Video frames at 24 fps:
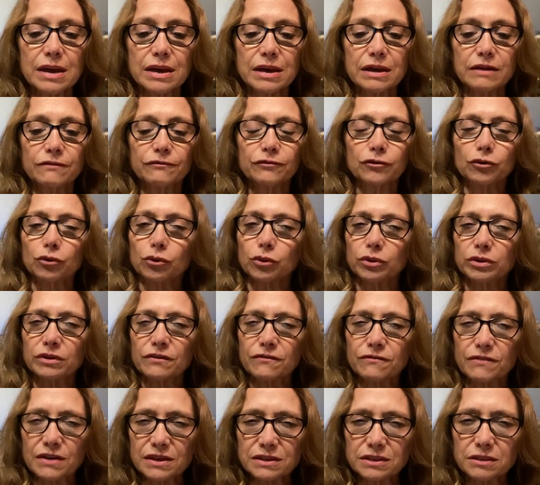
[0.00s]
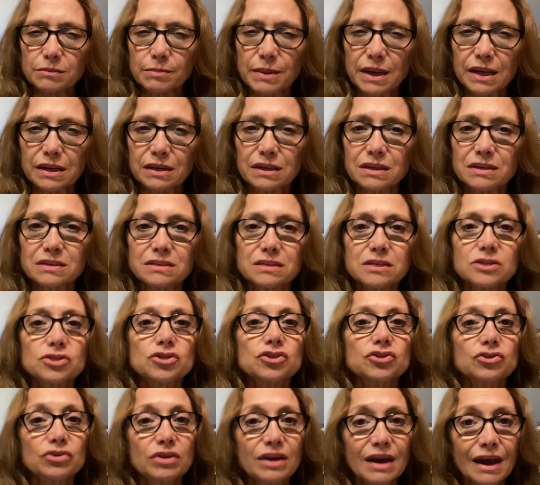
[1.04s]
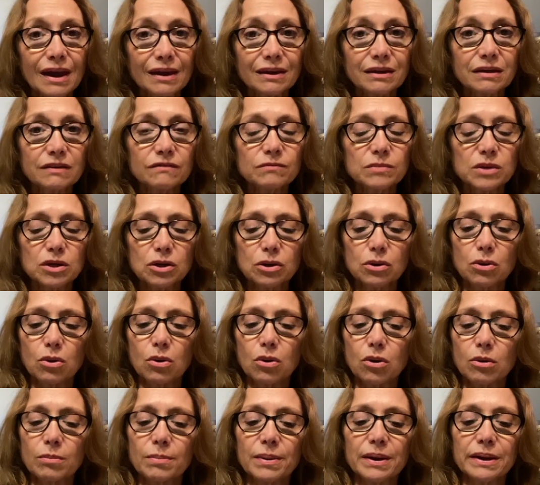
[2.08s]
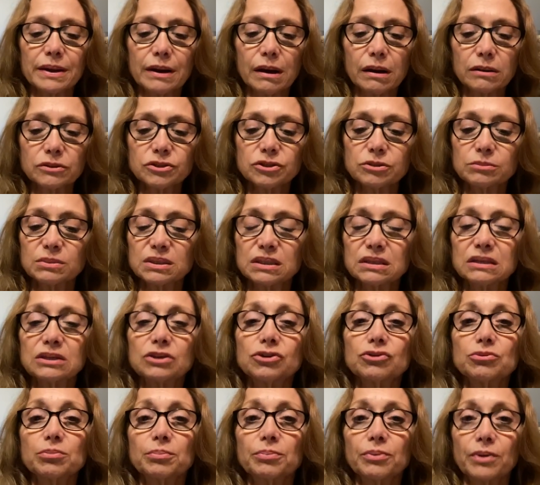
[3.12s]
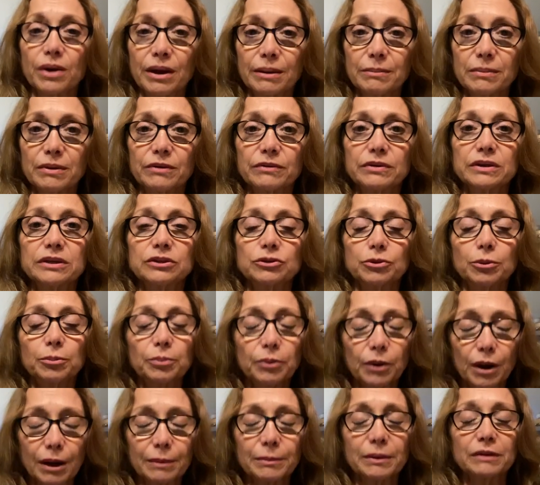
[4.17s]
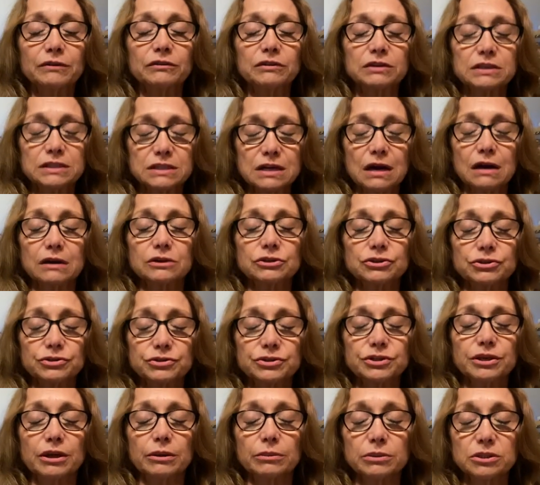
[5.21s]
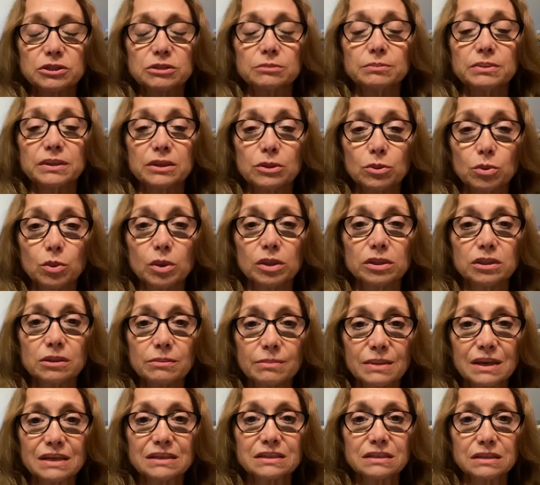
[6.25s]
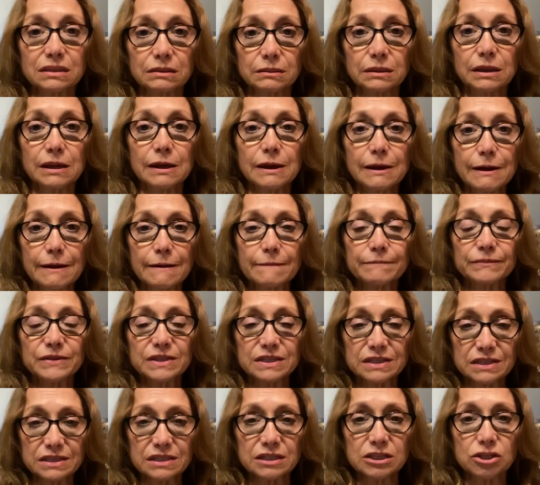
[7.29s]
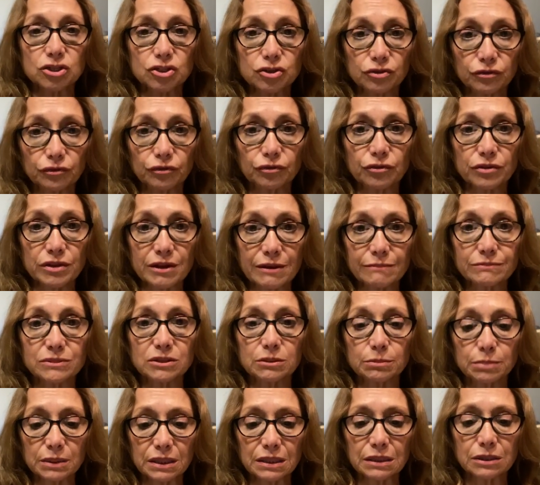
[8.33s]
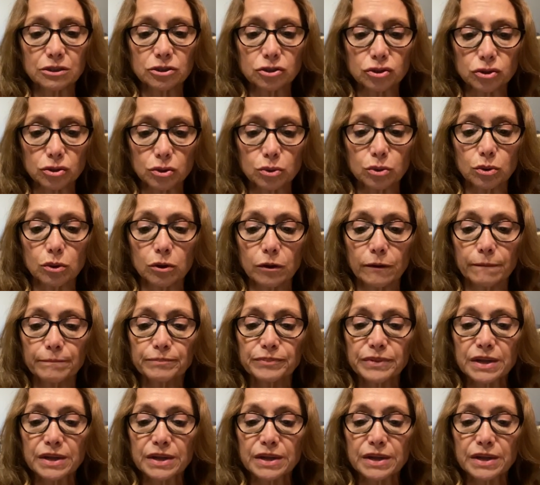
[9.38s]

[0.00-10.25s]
If you're on the fence about a condition, you can give me a call, but ultimately their primary doctor is going to be the one that makes the decision for them to be in school.